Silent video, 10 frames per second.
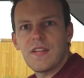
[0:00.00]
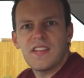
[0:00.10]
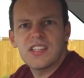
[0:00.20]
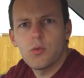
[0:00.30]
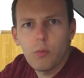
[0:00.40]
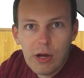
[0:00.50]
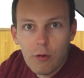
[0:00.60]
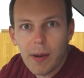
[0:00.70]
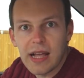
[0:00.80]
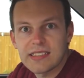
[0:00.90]
Then there's the
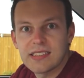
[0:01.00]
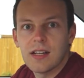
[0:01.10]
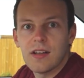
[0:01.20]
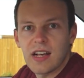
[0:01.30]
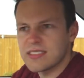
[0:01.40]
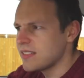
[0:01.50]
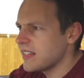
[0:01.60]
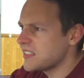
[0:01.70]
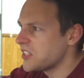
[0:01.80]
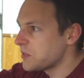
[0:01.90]
wheelbase. That's the
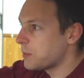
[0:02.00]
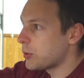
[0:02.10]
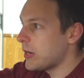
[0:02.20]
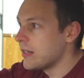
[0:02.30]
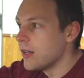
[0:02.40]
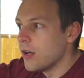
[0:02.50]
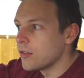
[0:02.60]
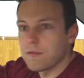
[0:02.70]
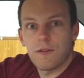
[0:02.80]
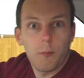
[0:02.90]
distance between
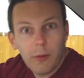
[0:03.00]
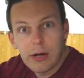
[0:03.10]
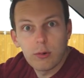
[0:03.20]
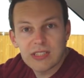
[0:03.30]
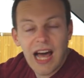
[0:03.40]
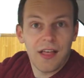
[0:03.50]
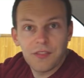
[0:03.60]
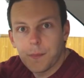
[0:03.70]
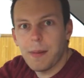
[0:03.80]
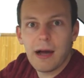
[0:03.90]
the front wheels
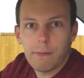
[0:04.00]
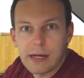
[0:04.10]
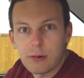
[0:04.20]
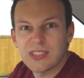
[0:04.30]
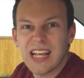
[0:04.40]
and the back wheels.